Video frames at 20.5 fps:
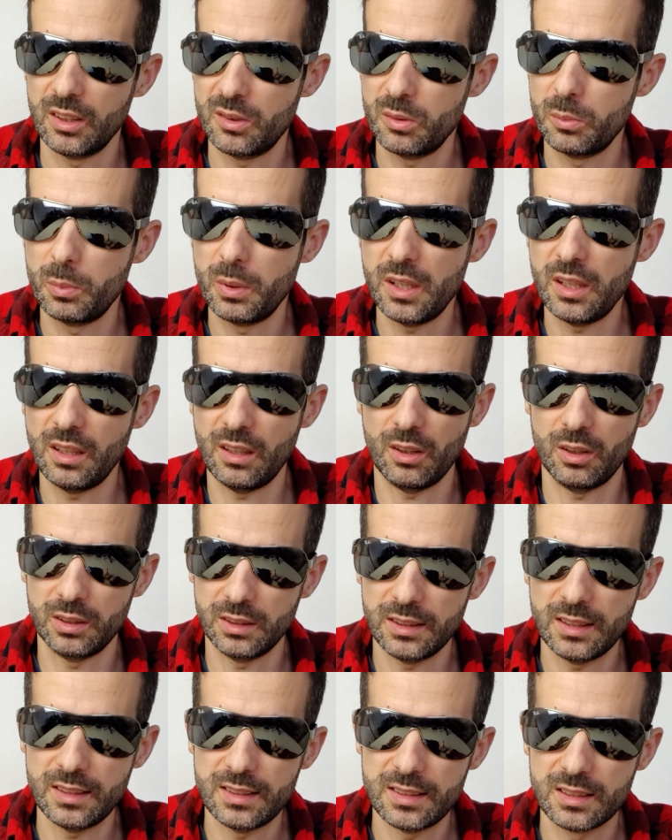To be
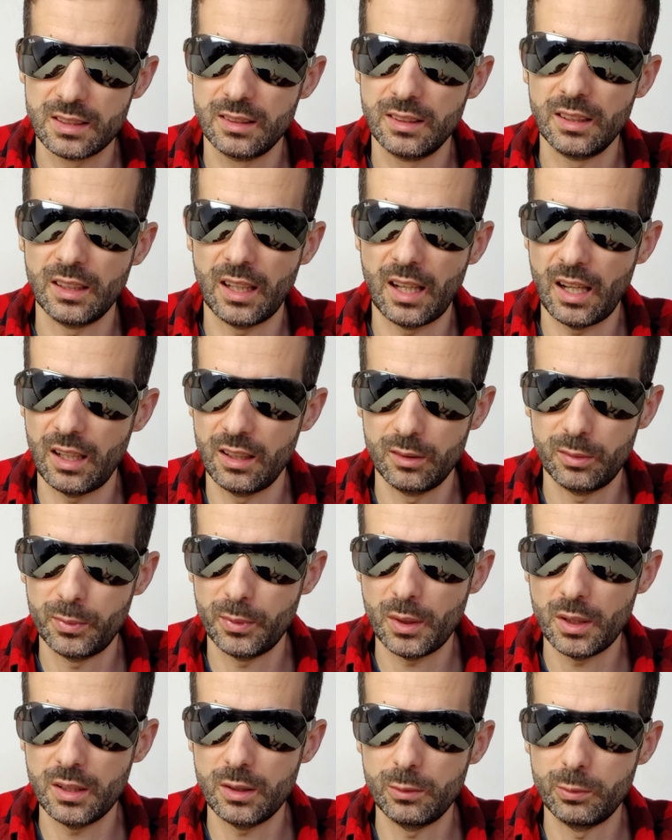honest, the
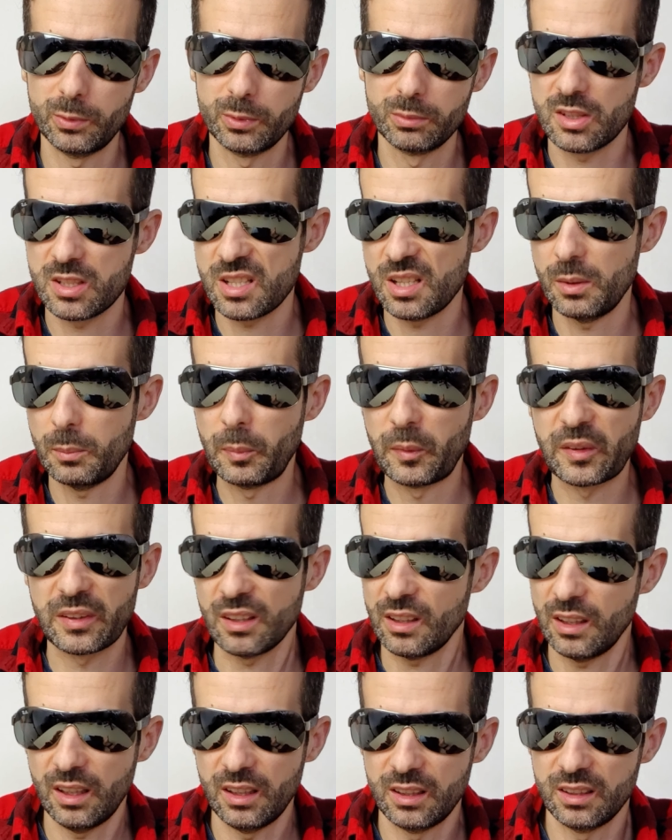i5 chips
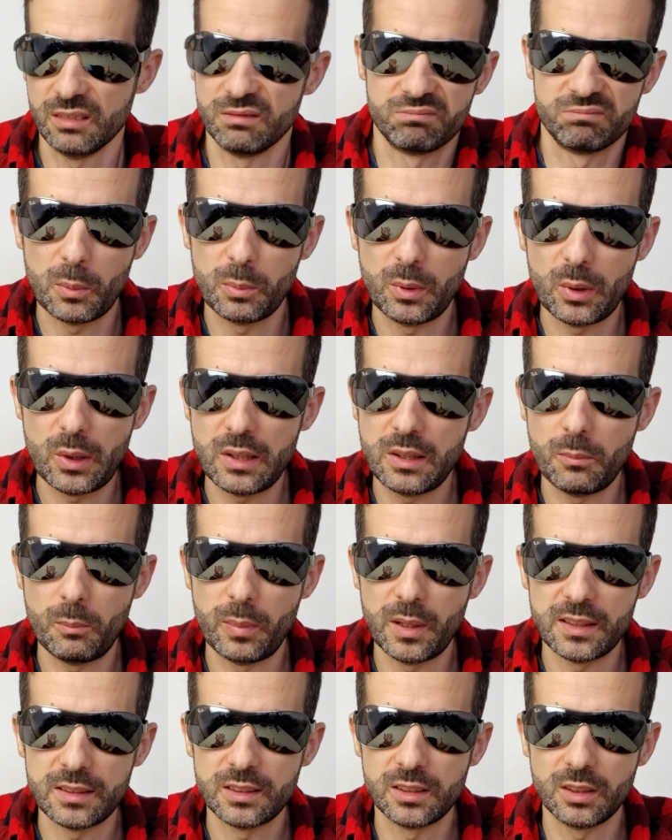are probably the
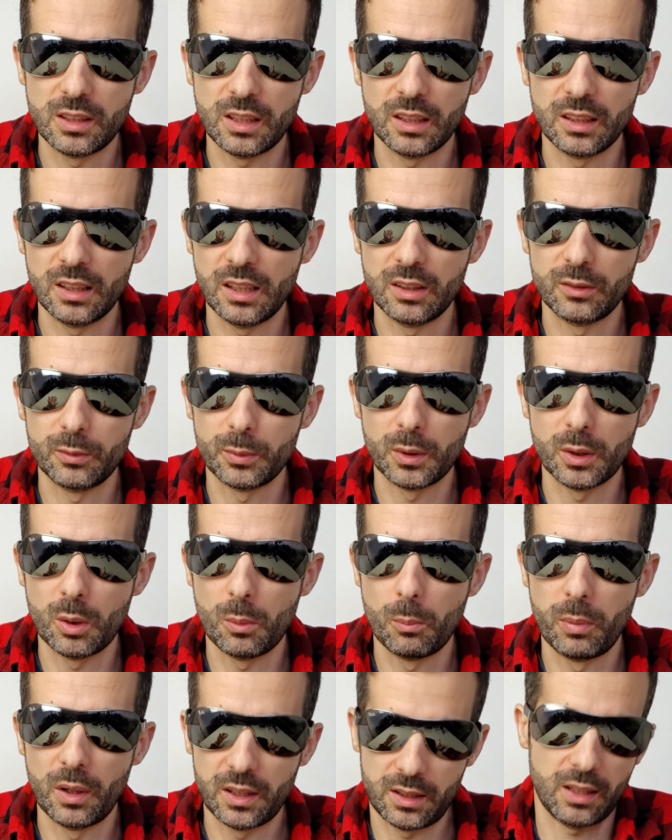best you can get for your
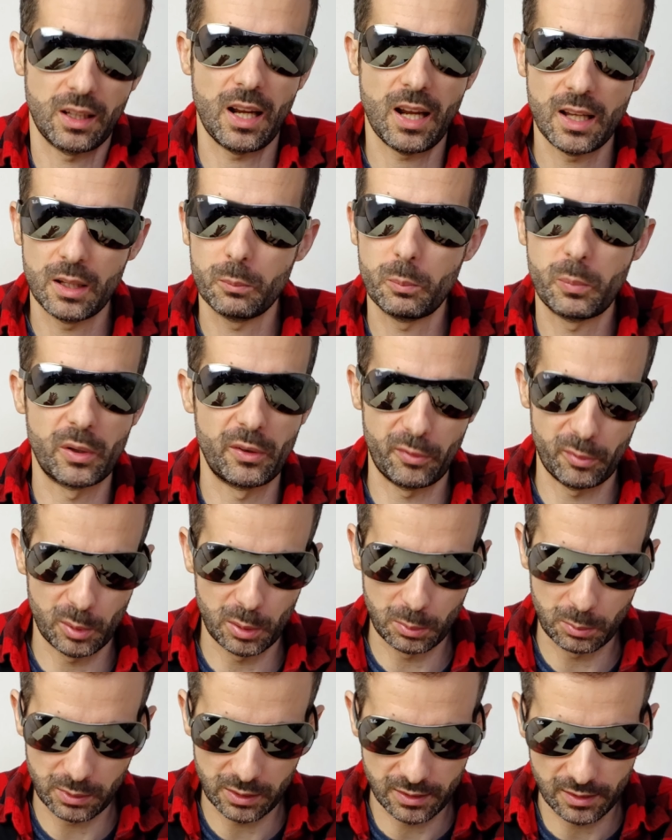buck and
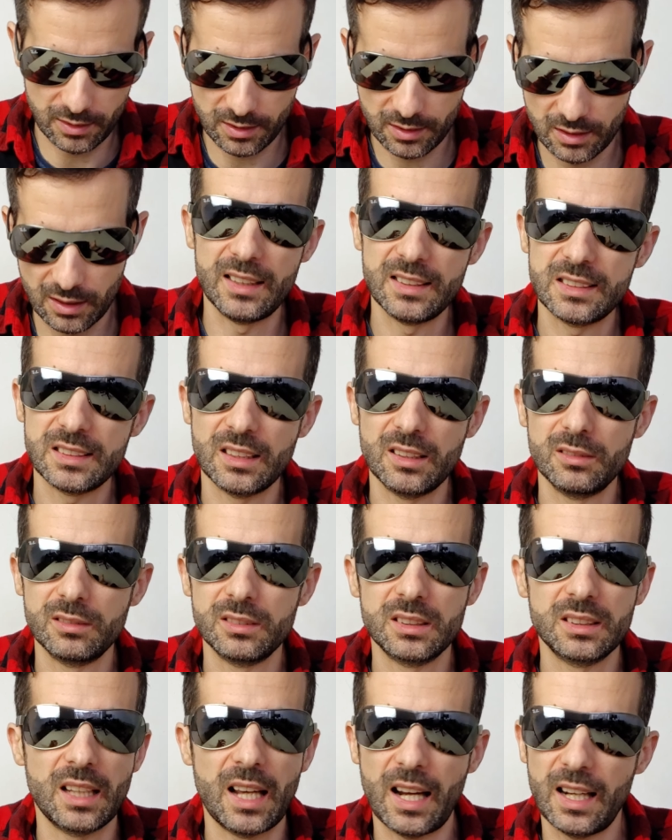performance.
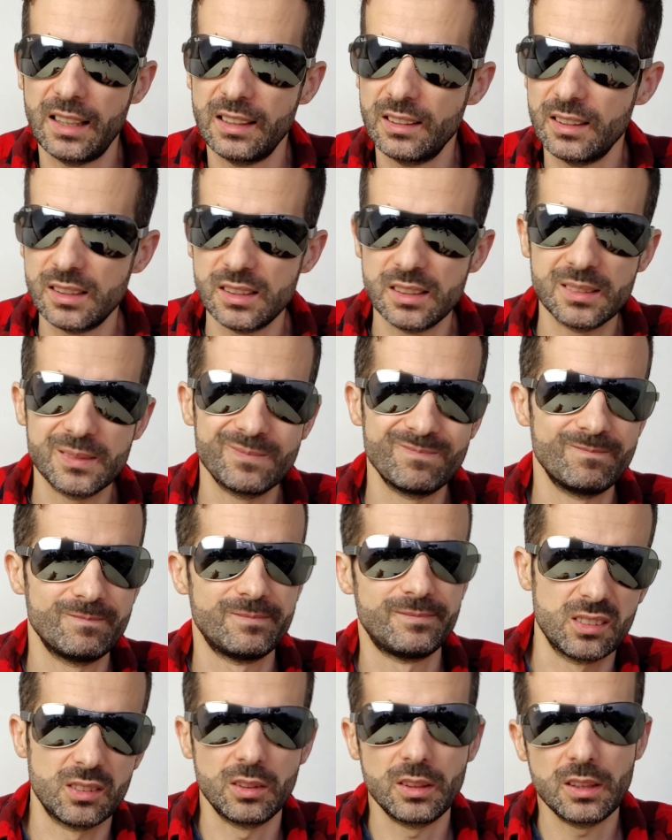i7, i9,
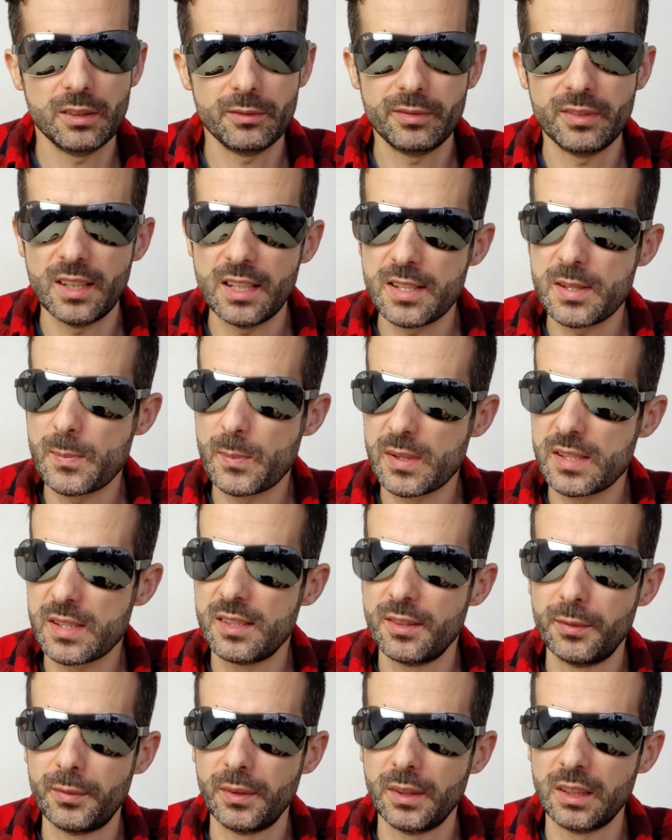only very
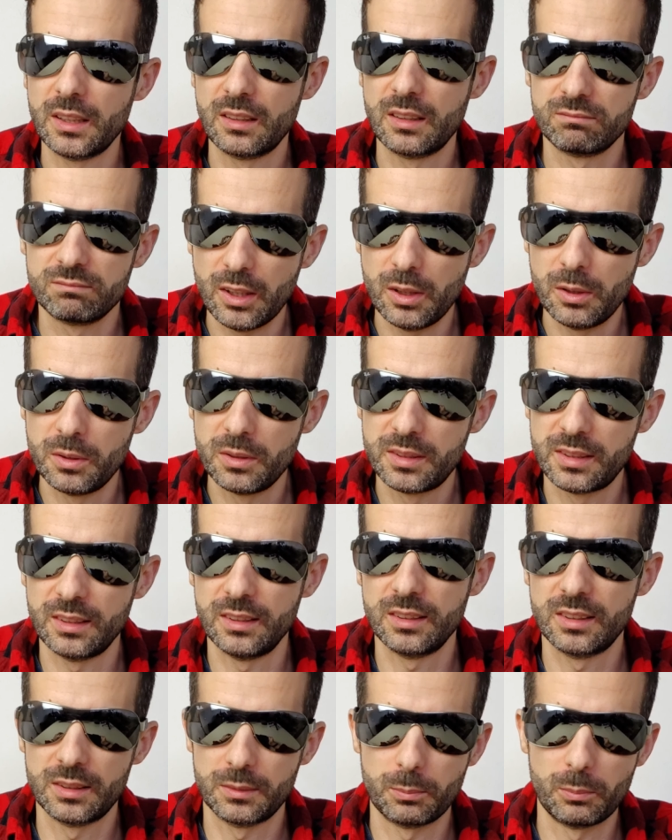specific
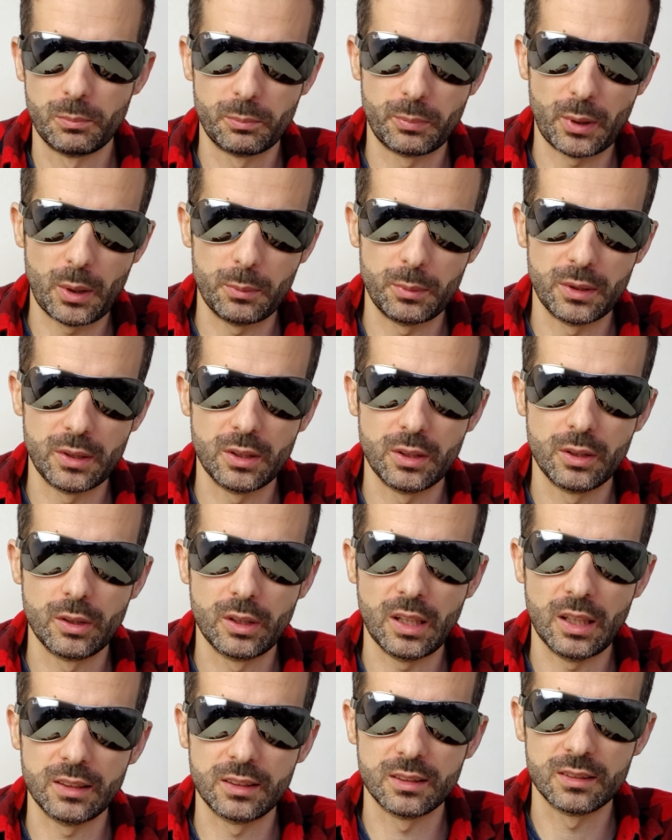uses, probably you
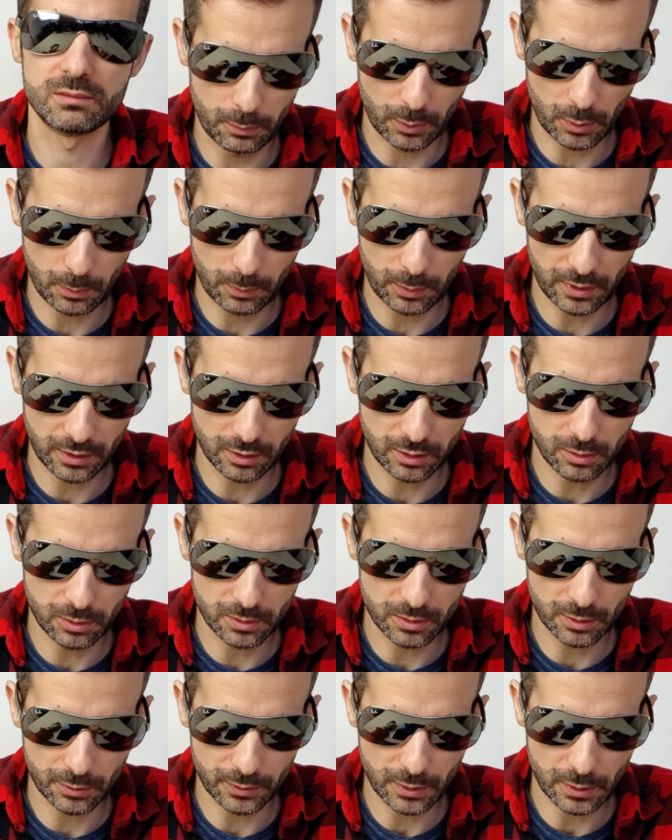get appropriate
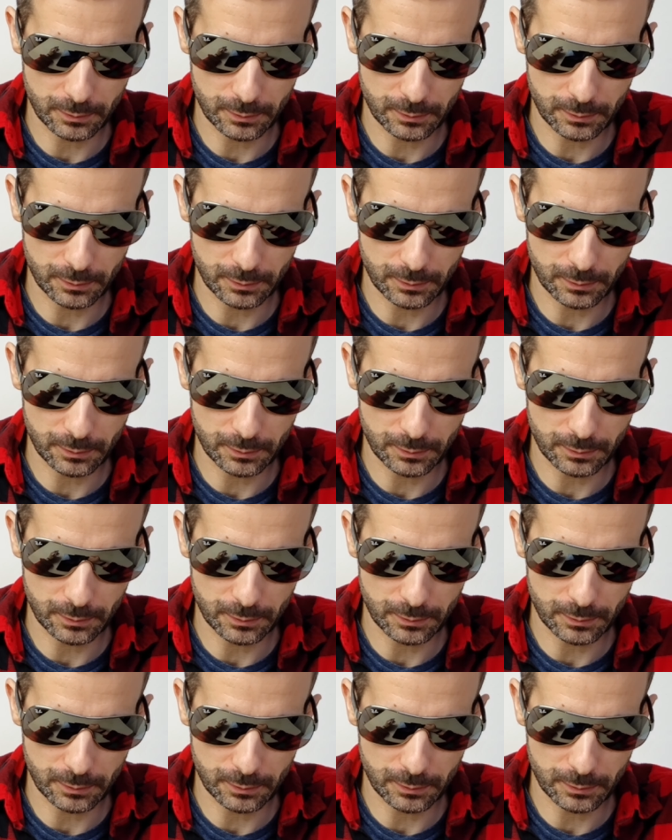use of